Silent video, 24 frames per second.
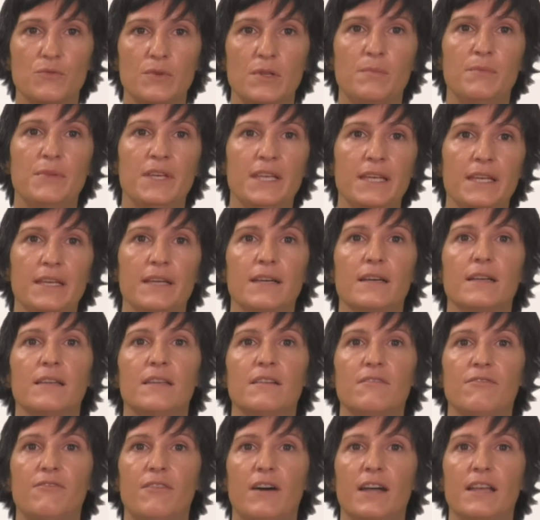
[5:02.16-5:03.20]
be
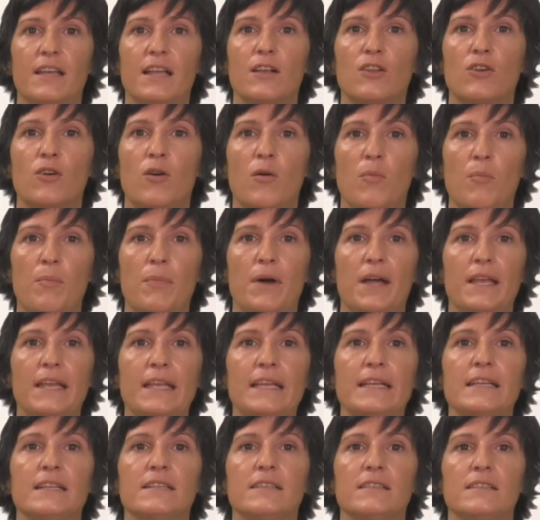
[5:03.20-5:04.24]
the final
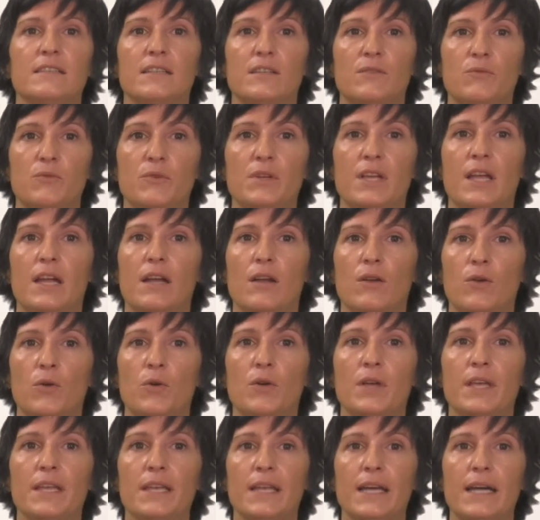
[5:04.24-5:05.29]
company that we are
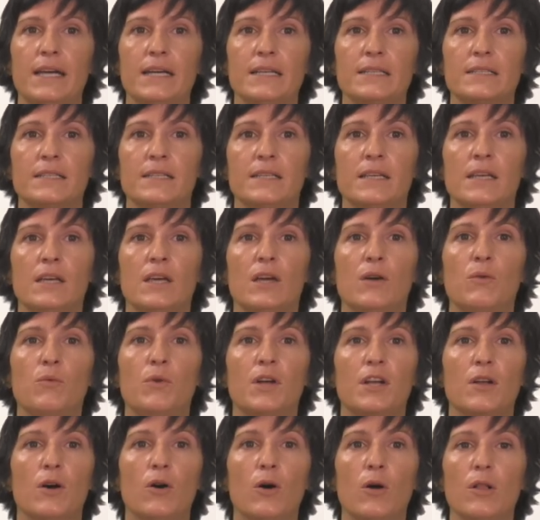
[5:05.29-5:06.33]
looking at,
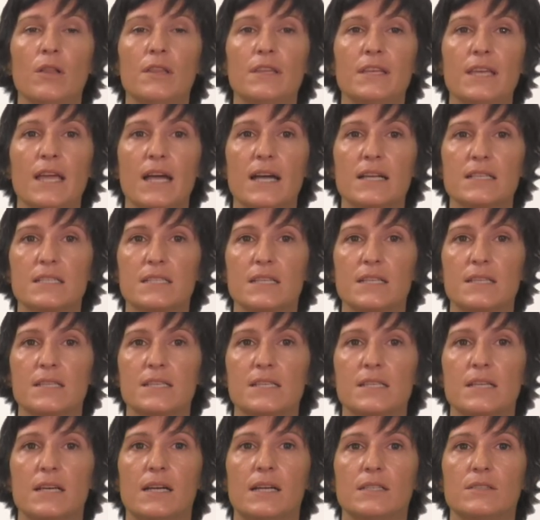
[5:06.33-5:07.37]
where all the
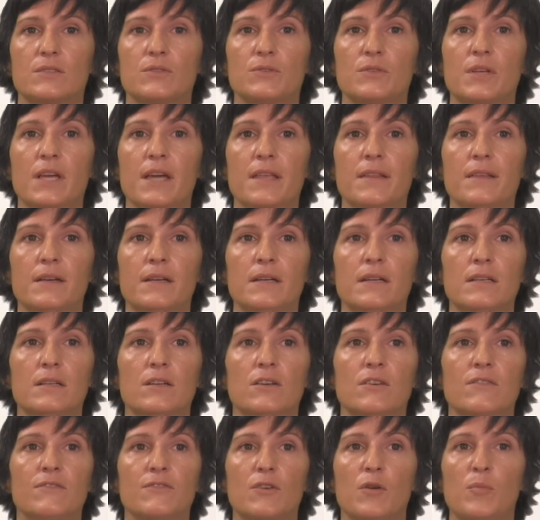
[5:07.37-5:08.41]
assets are together
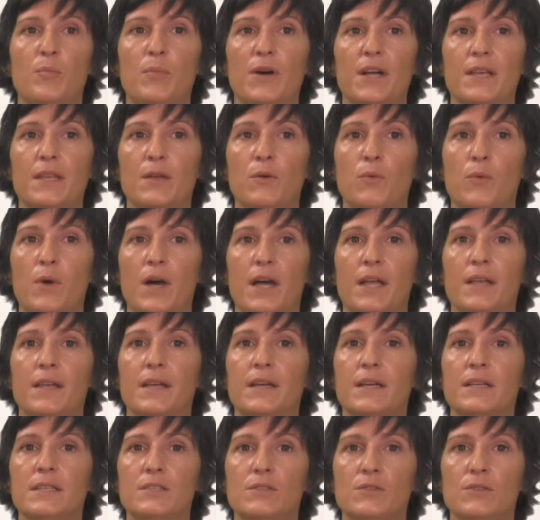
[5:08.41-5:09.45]
of company 1
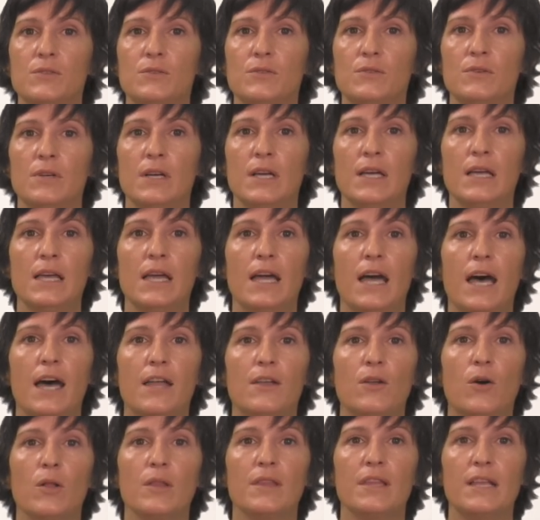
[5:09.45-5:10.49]
and 2,
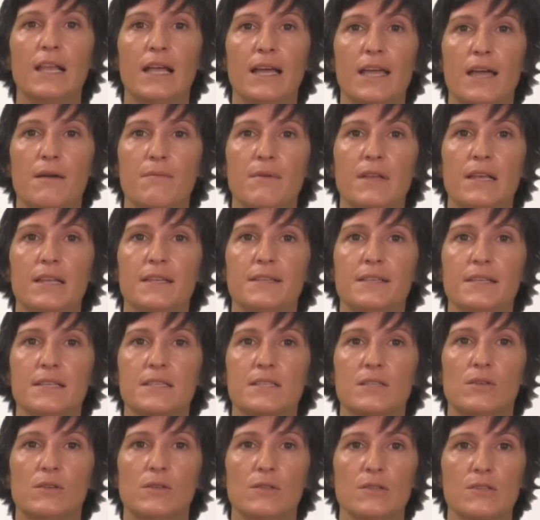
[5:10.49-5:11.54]
and all the
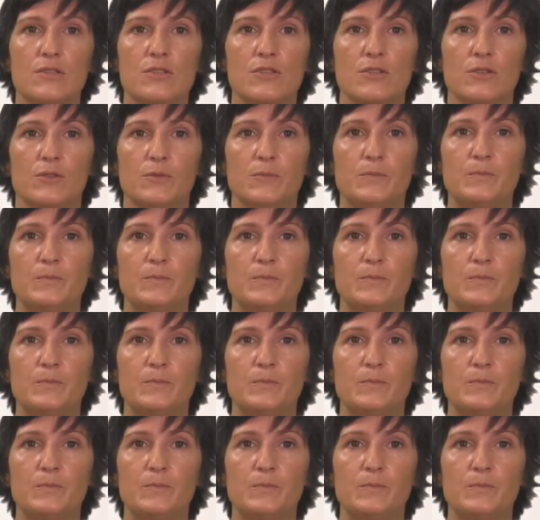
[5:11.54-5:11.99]
liabilities also.